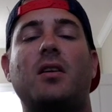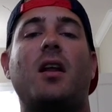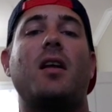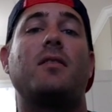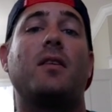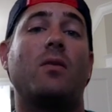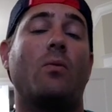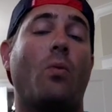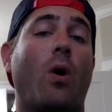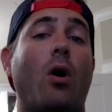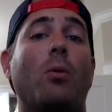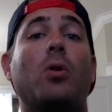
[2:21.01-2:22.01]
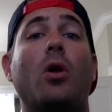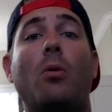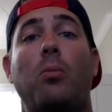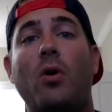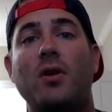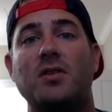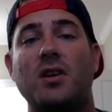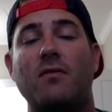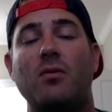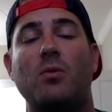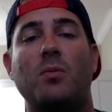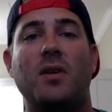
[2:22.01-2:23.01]
And anything well below
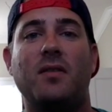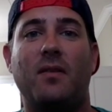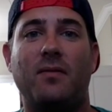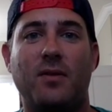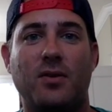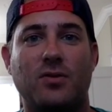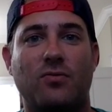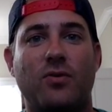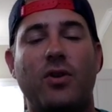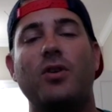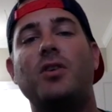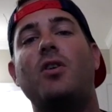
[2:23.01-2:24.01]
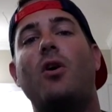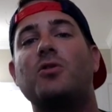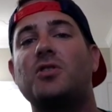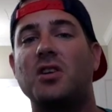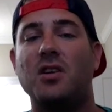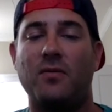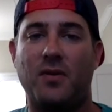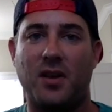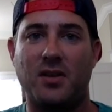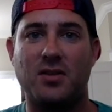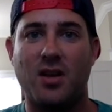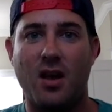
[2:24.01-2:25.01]
0.7 would mean that there's really no
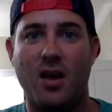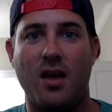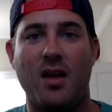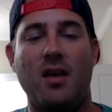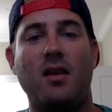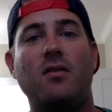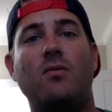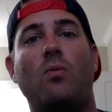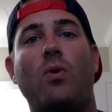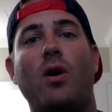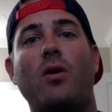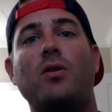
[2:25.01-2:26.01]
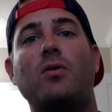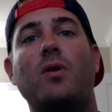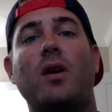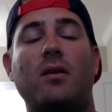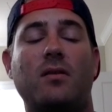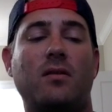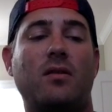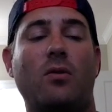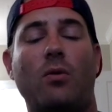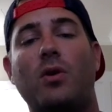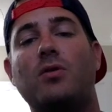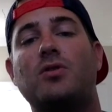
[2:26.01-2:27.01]
significance in where you get,
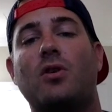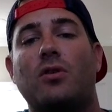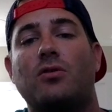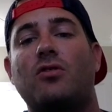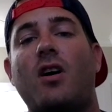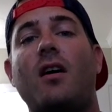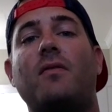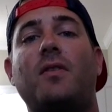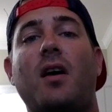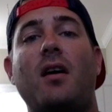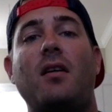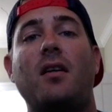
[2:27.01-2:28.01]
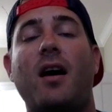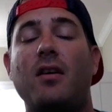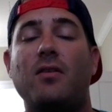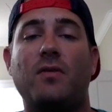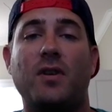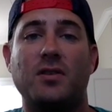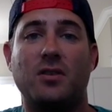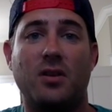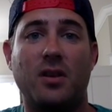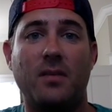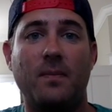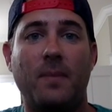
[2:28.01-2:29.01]
where you start your draft and how you finish the
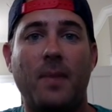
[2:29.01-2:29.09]
league.